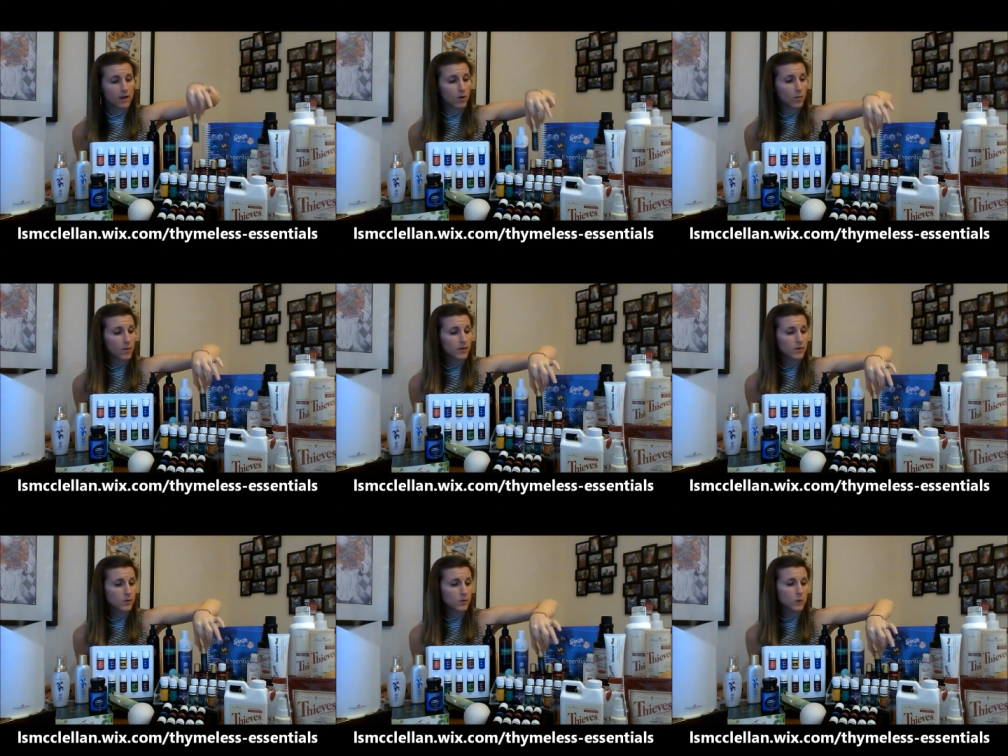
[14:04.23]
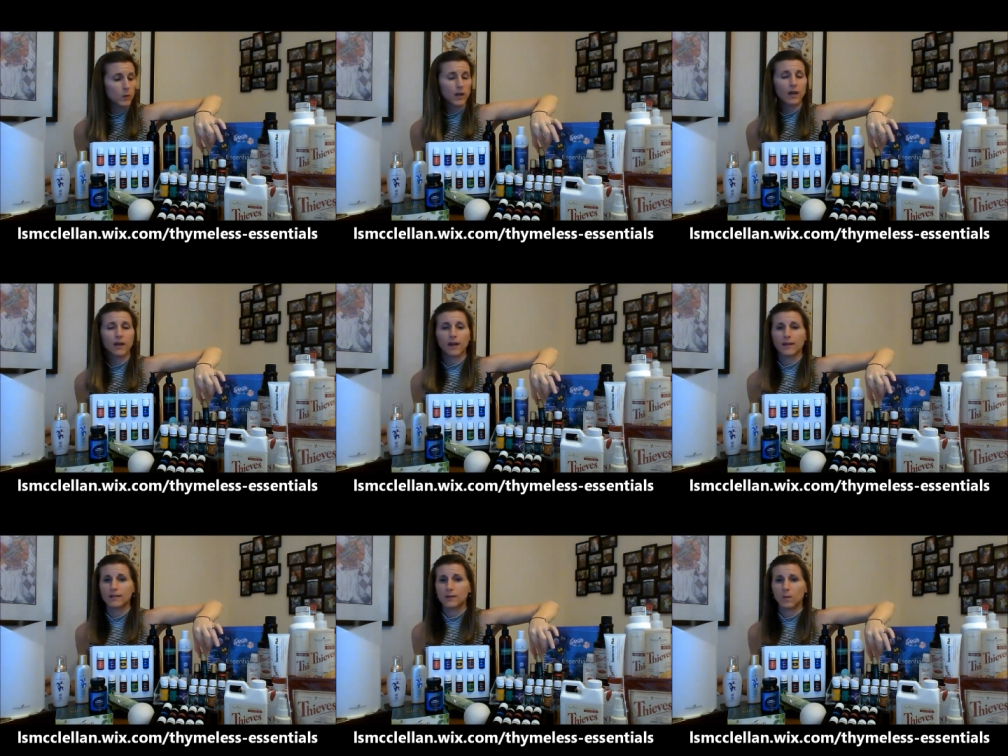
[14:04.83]
Your muscles will get
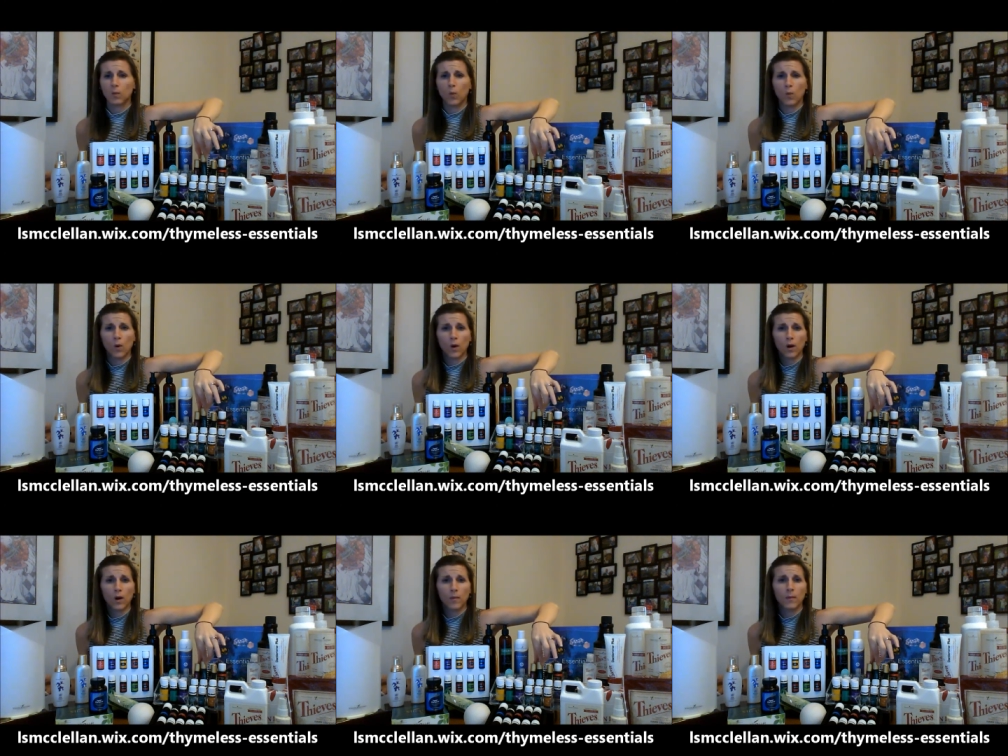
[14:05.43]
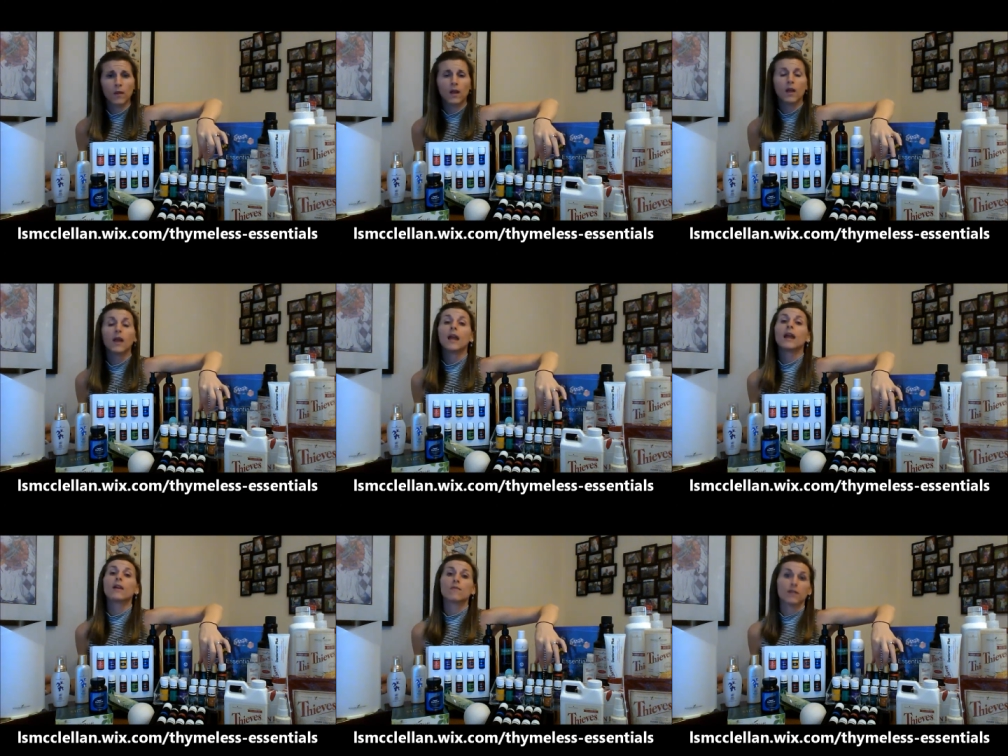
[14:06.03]
nice and warm.
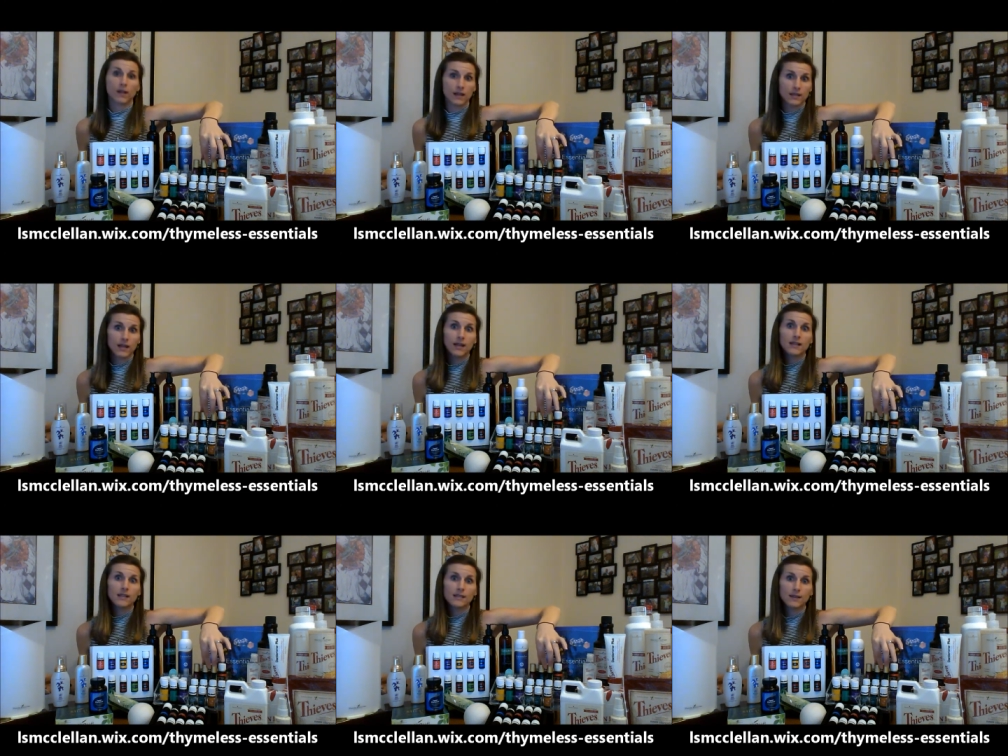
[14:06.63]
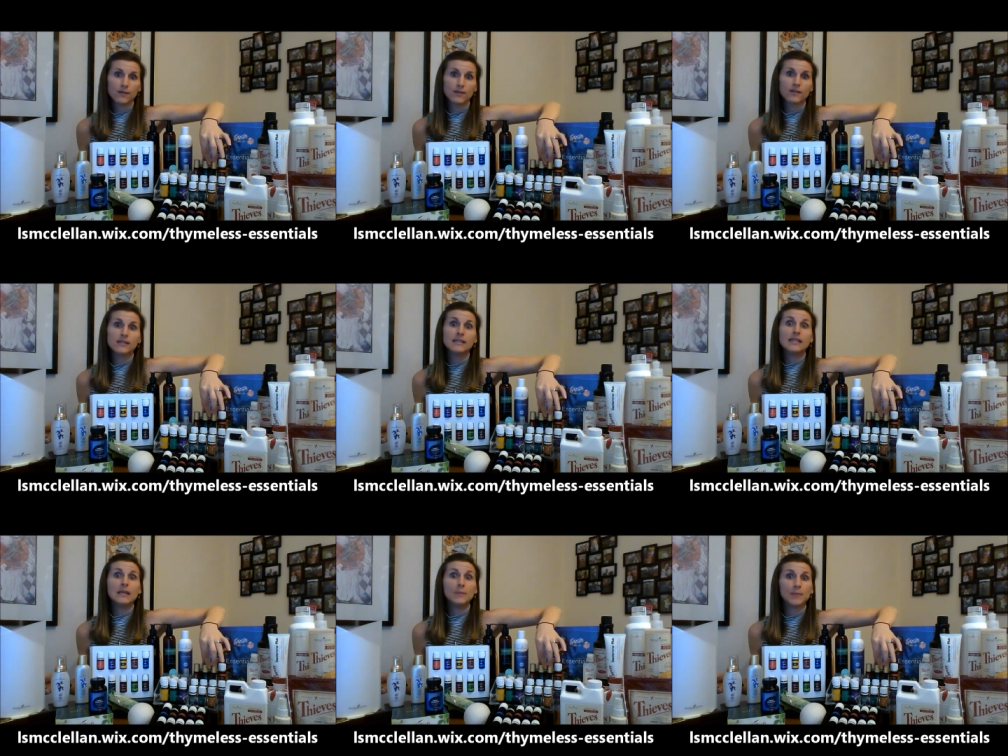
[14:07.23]
It really does
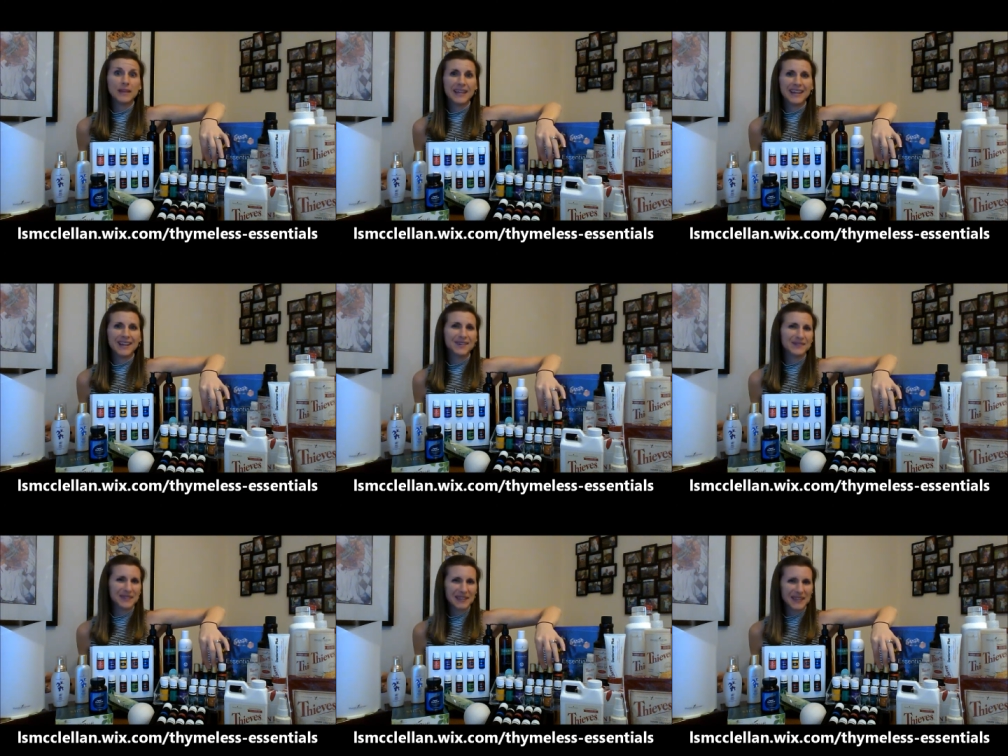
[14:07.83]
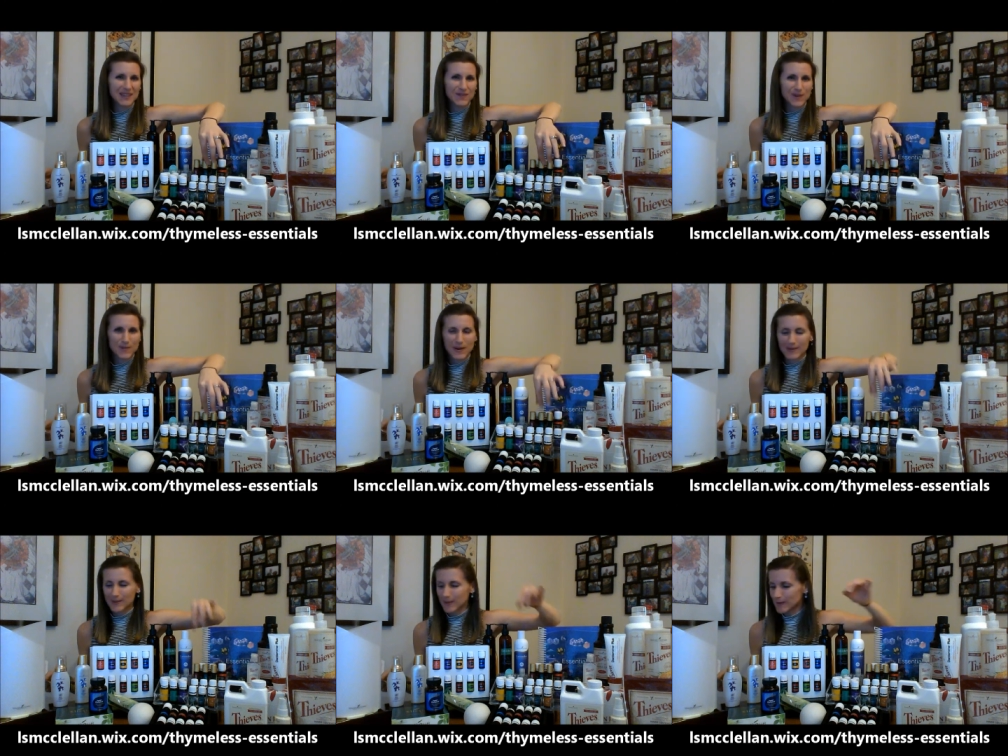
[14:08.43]
deeply relieve your
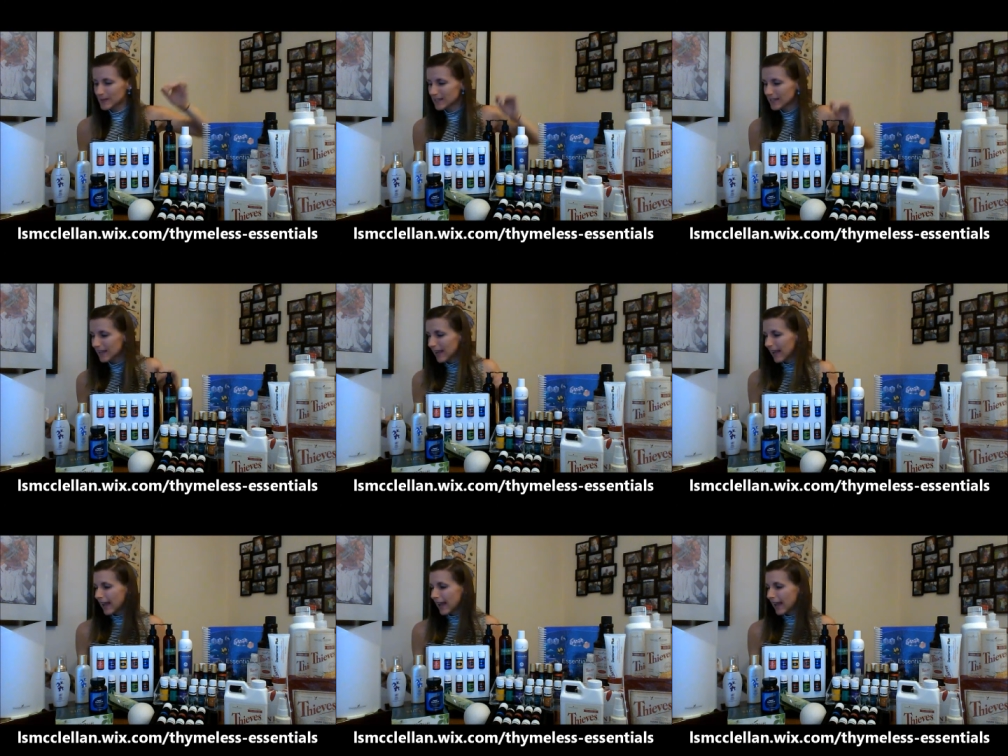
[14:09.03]
muscles.